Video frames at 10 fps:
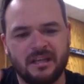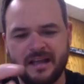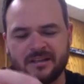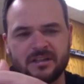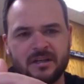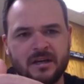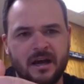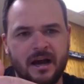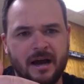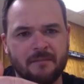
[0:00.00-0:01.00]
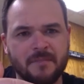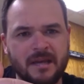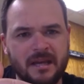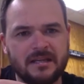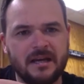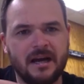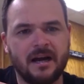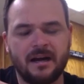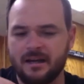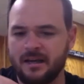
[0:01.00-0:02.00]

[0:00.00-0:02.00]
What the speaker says: That's media,